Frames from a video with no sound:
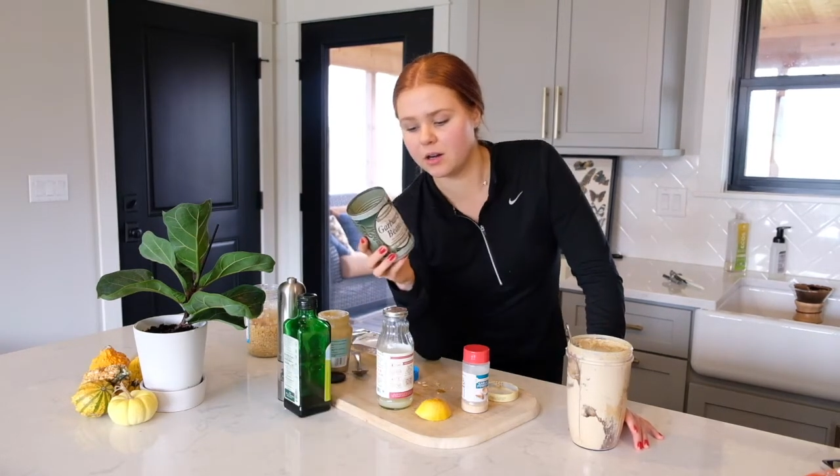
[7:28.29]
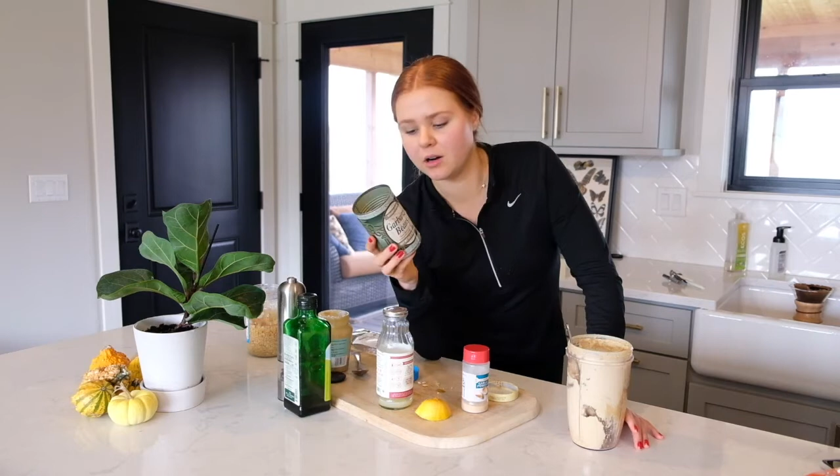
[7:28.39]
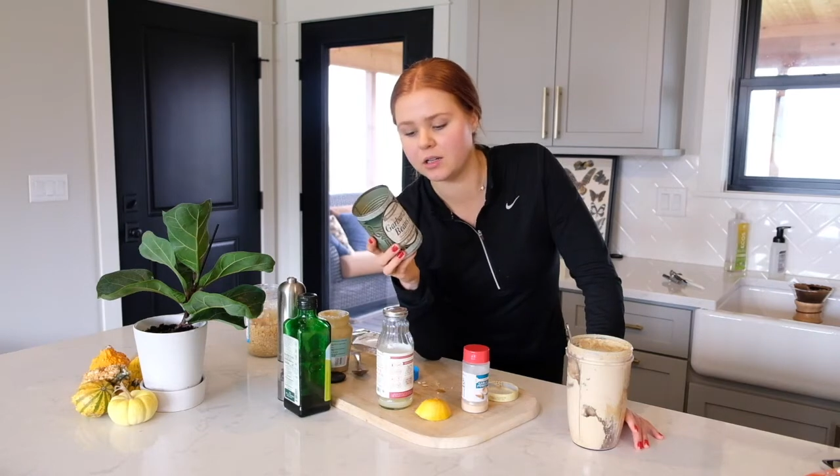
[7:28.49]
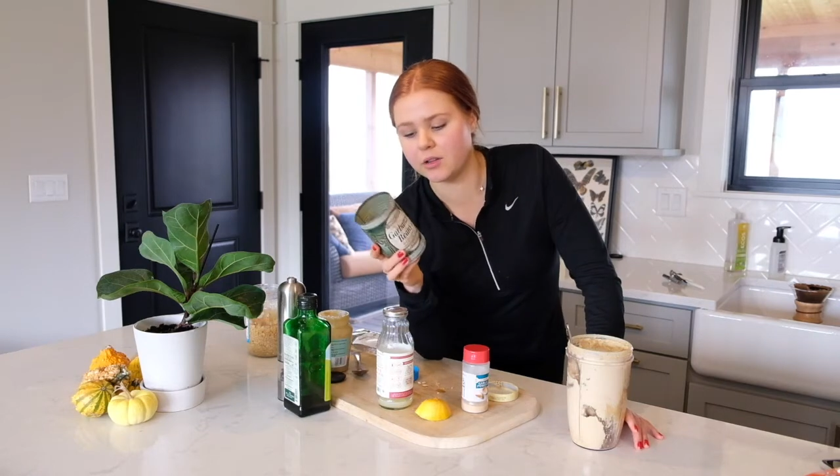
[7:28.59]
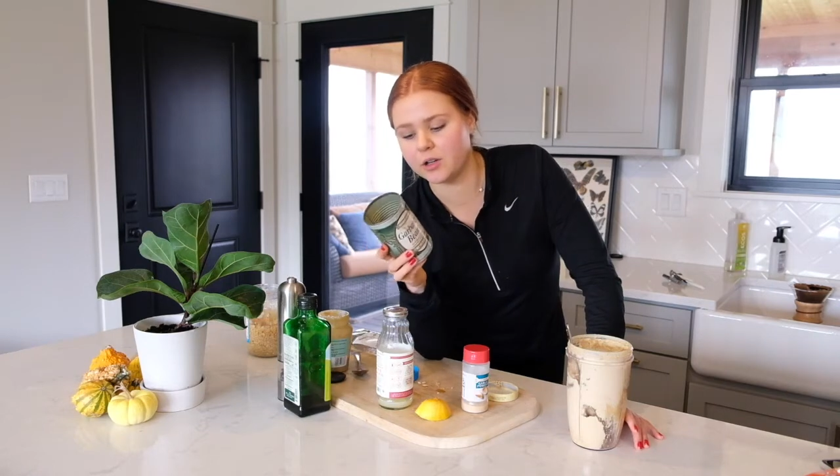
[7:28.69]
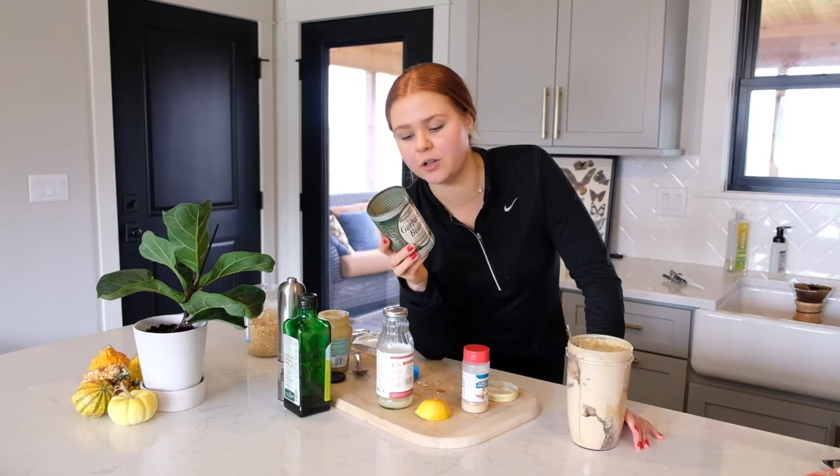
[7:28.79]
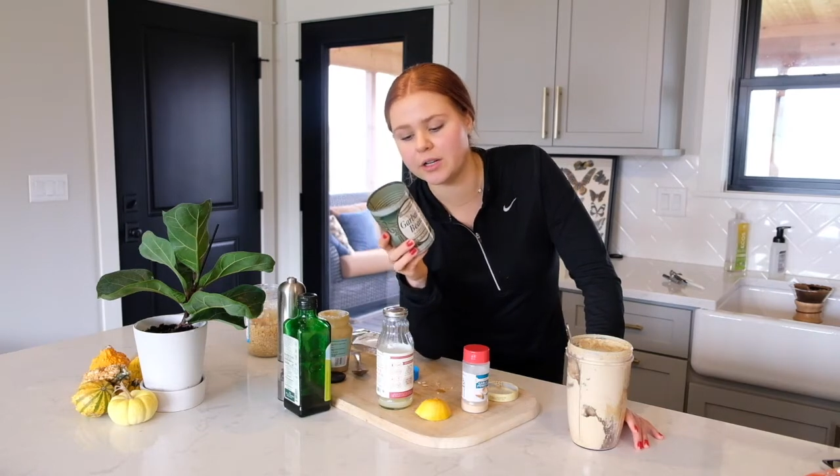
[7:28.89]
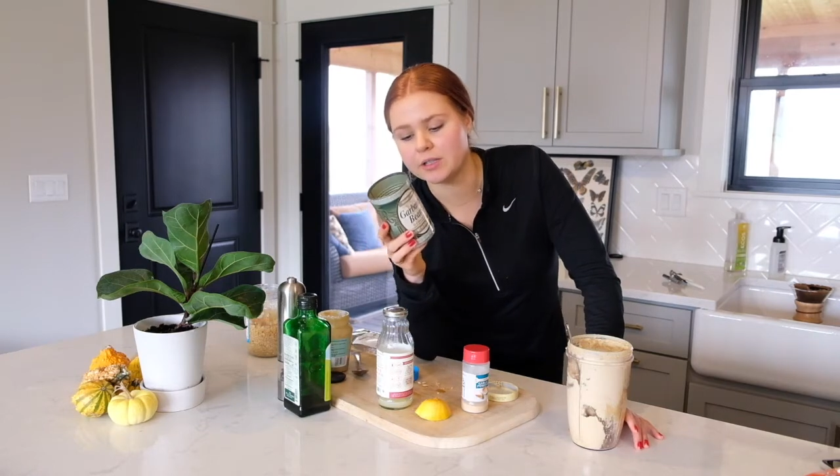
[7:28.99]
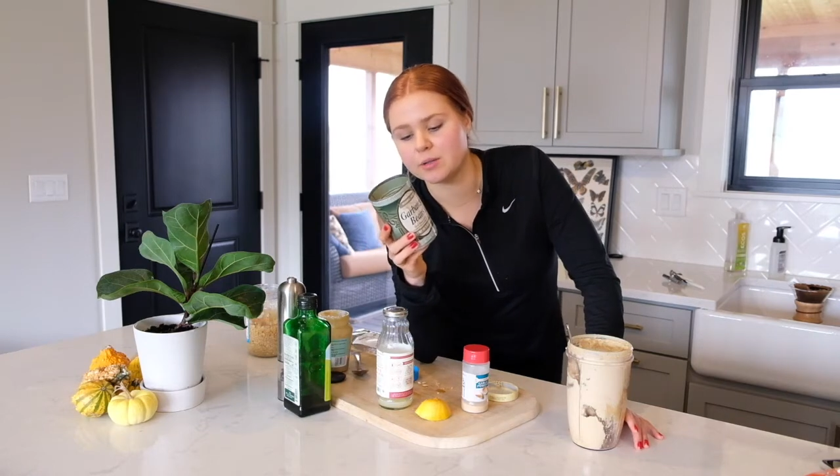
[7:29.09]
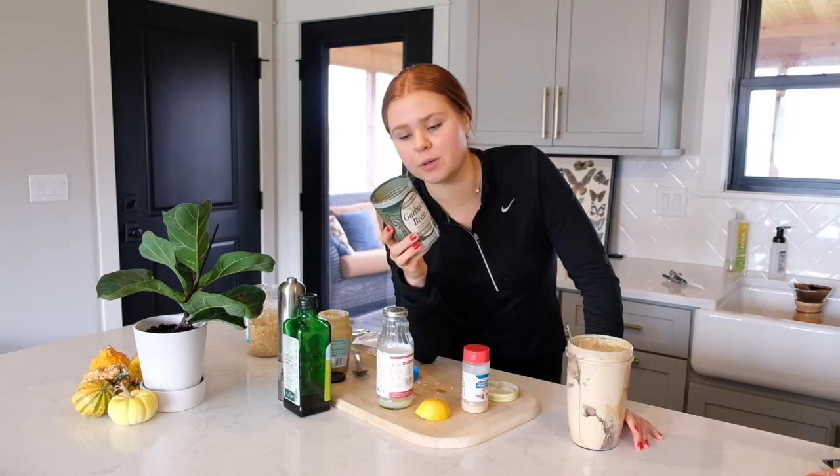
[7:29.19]
are another
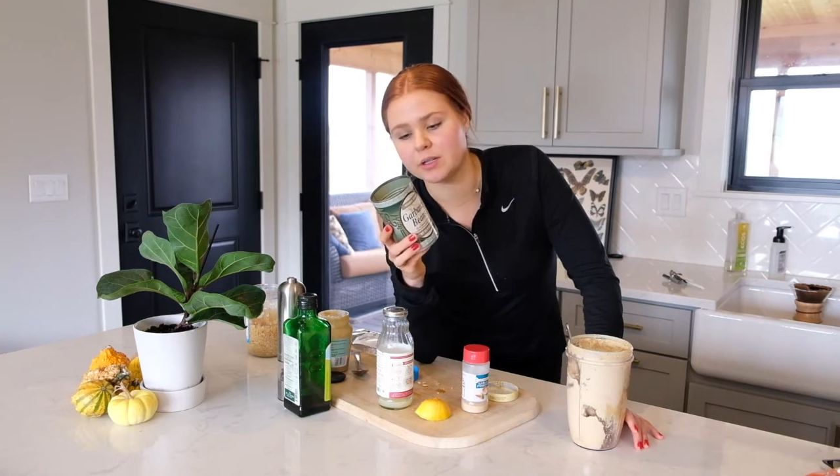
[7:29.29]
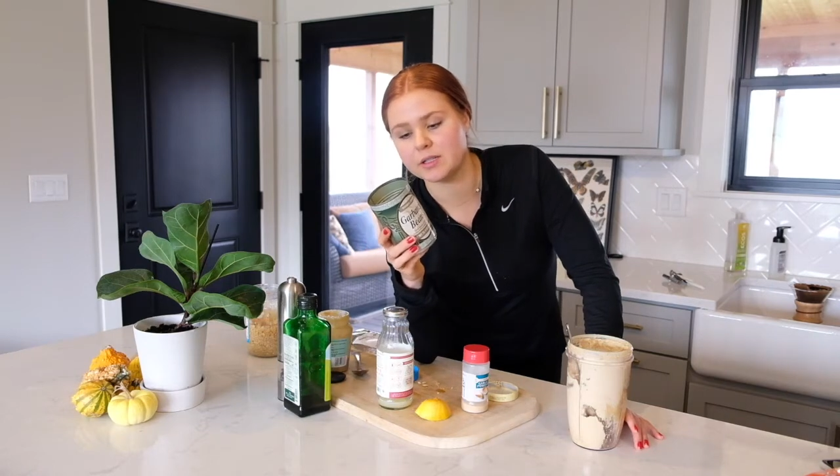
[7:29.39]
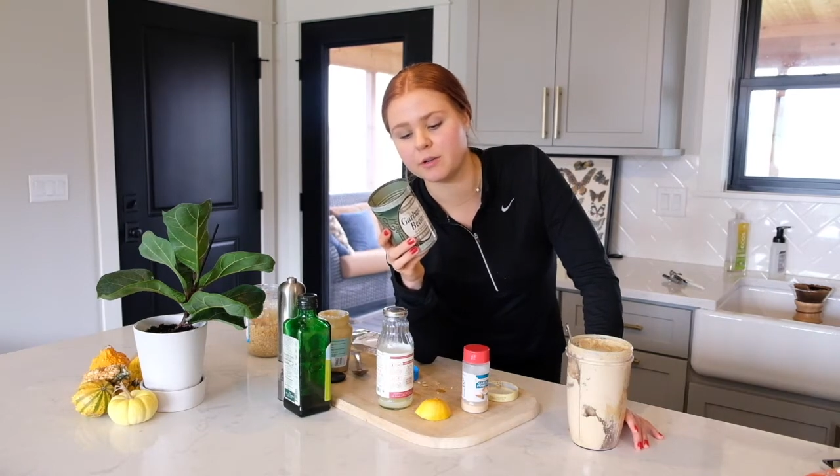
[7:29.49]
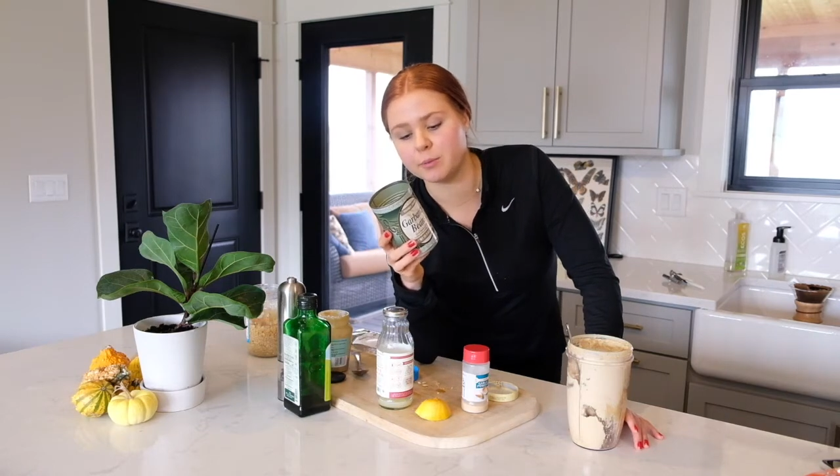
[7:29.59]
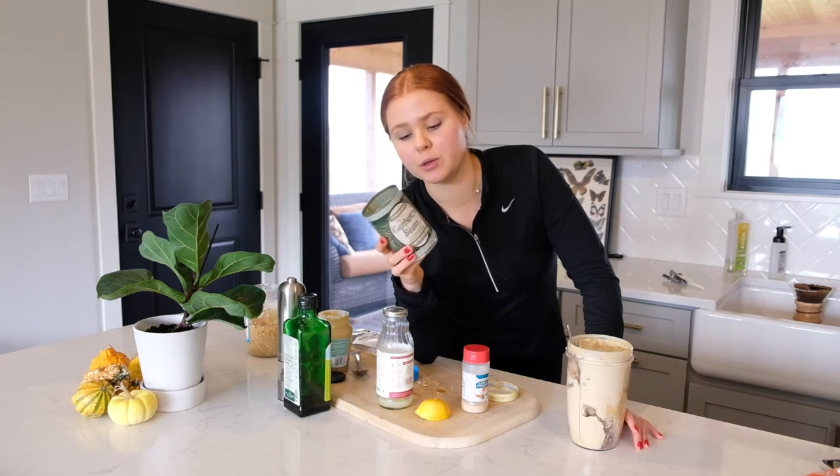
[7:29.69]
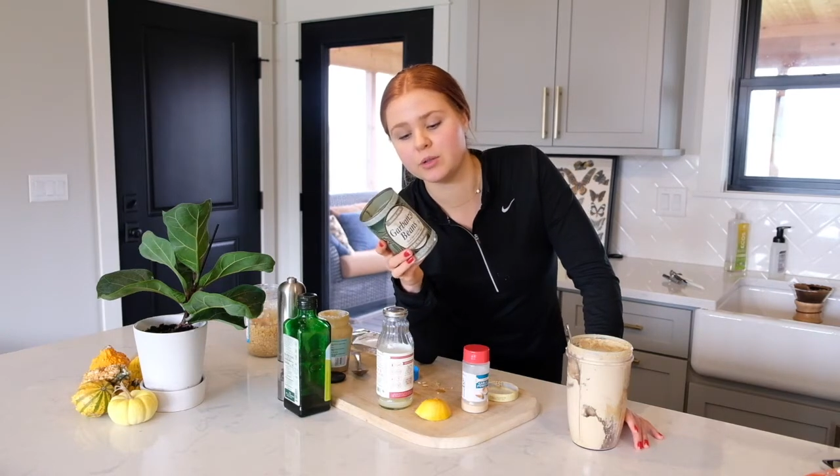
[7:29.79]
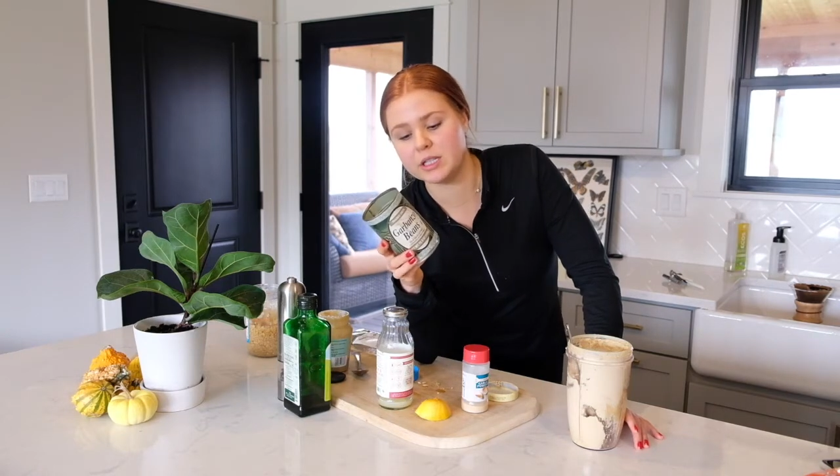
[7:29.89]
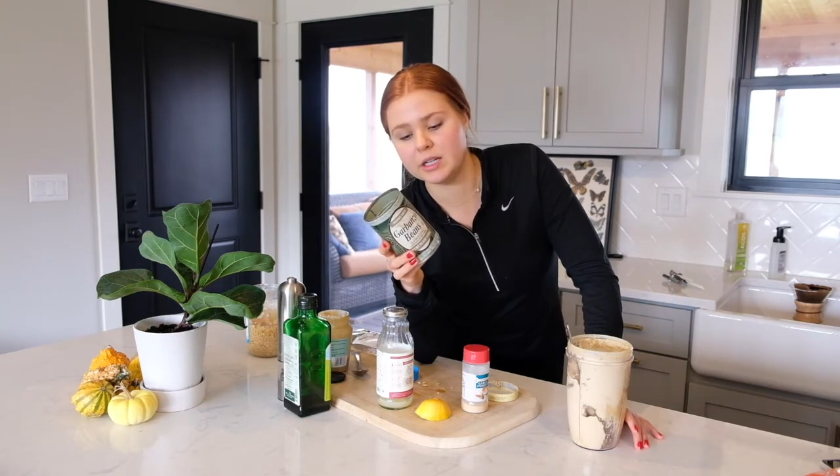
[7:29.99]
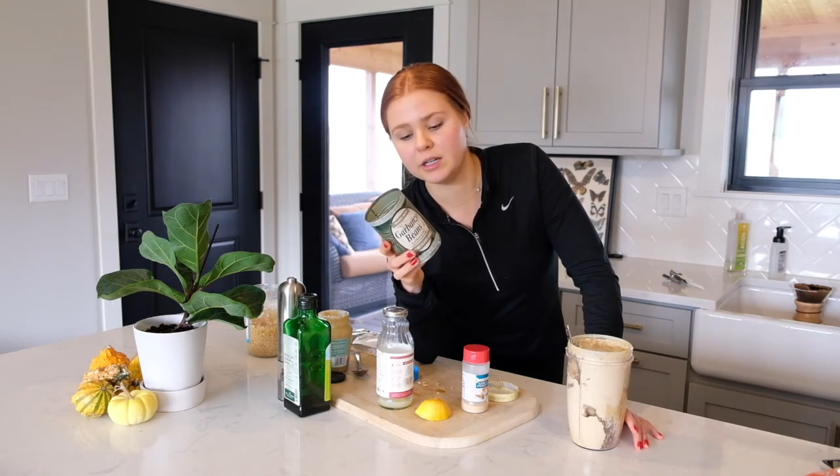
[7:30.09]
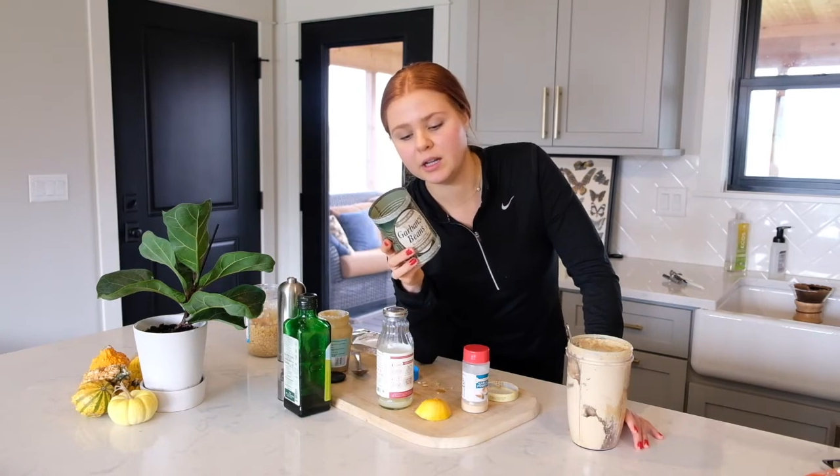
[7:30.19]
great source of
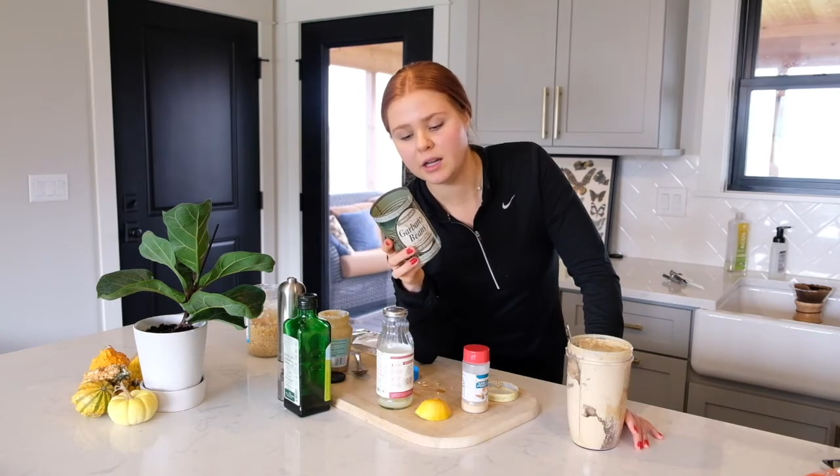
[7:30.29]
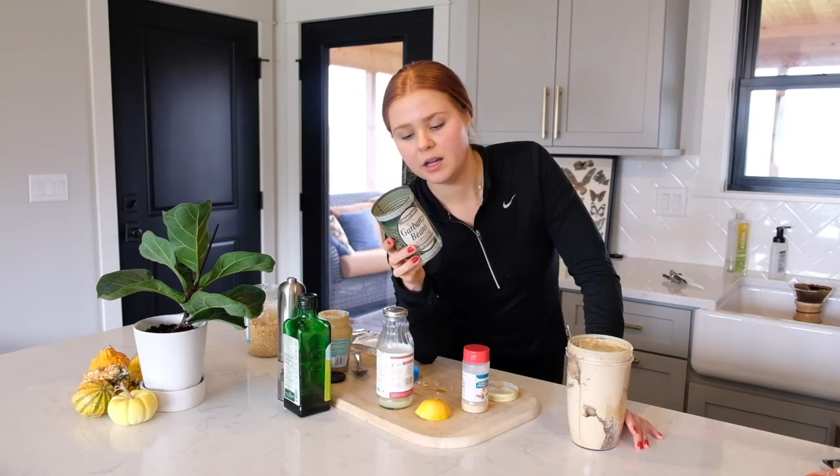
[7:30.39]
protein.